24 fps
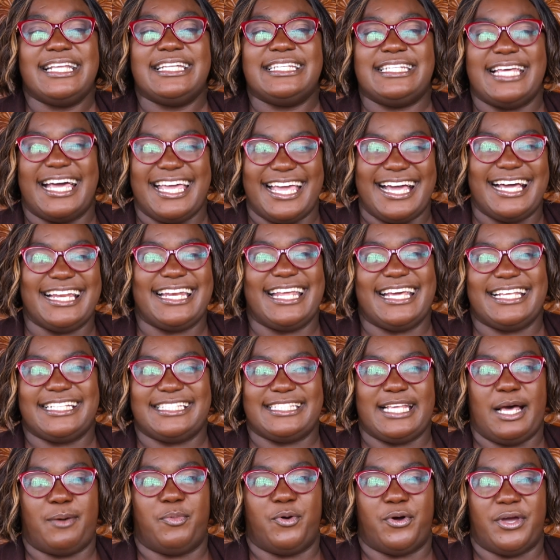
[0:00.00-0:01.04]
Diana
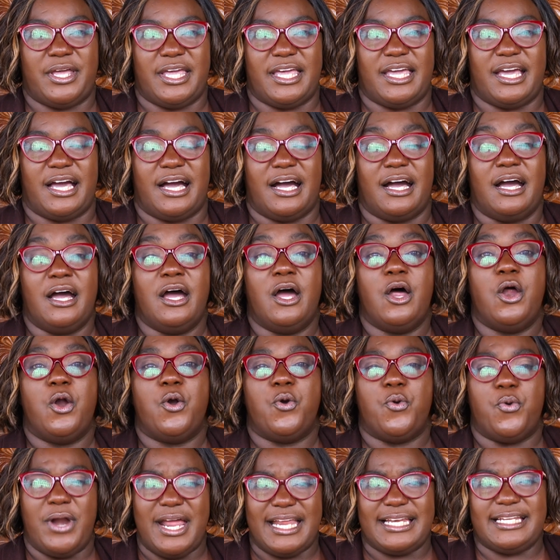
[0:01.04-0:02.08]
Etabo here,
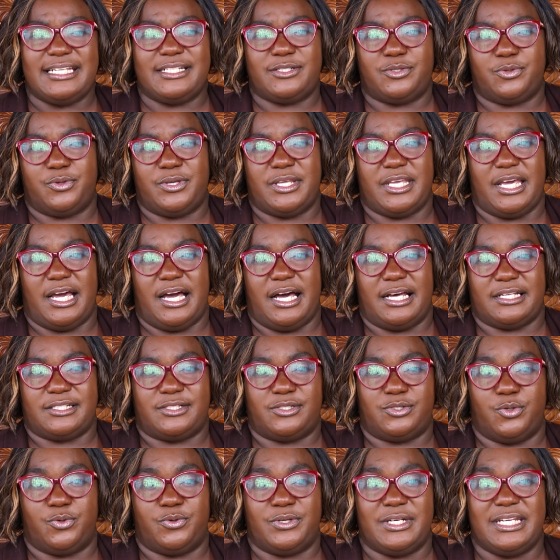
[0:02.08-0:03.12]
ready to hear her
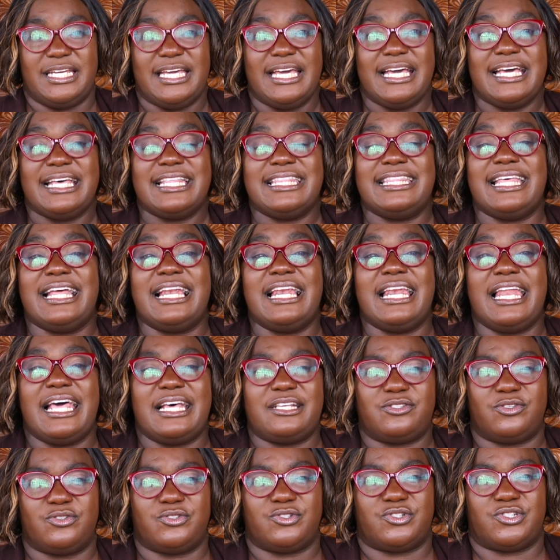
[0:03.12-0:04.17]
story, the
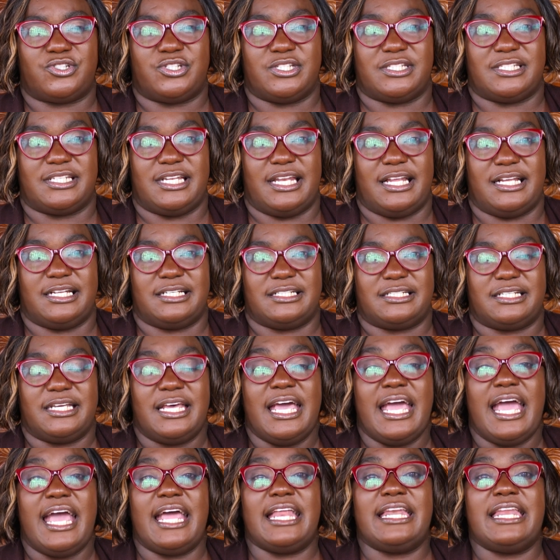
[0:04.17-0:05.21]
lessons she's learned,
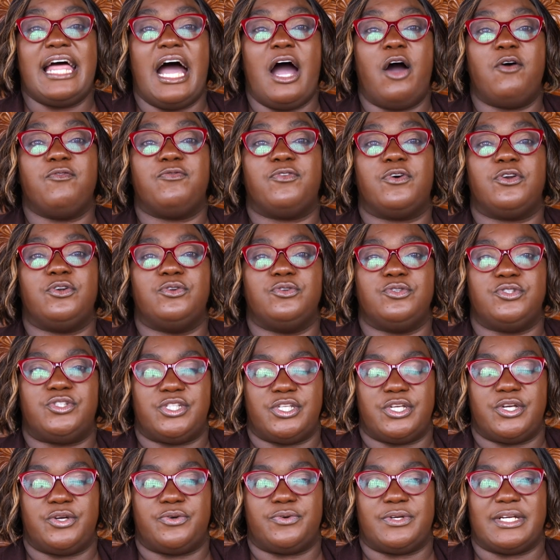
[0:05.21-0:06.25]
and how
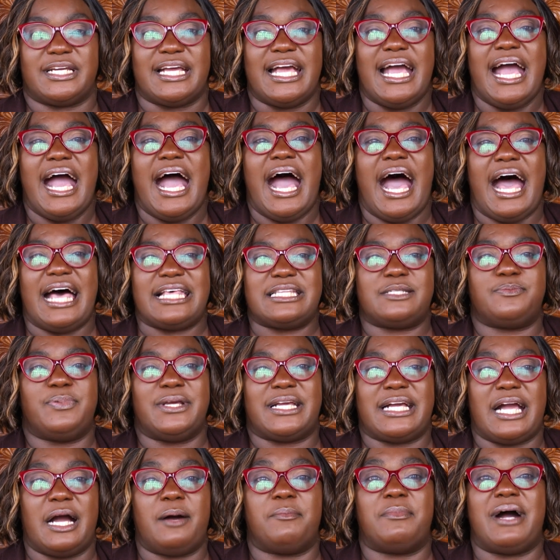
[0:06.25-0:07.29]
volunteering has
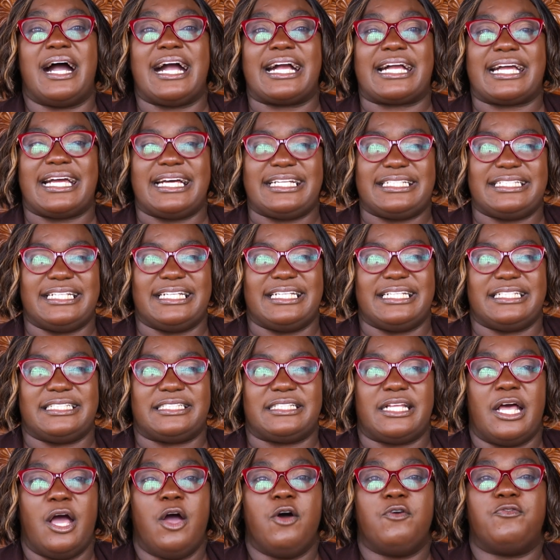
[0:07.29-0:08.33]
become a
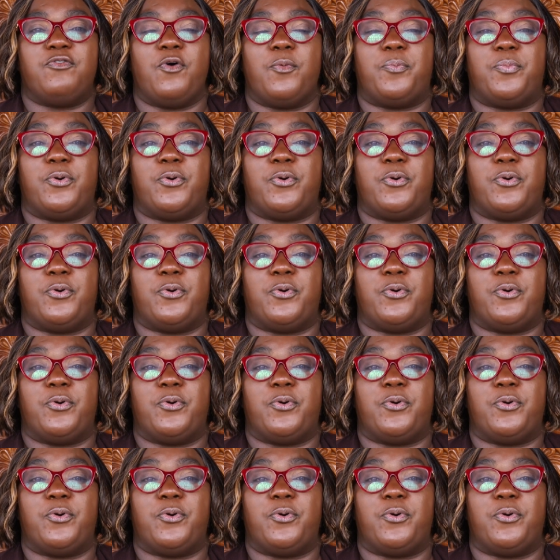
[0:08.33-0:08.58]
catalyst for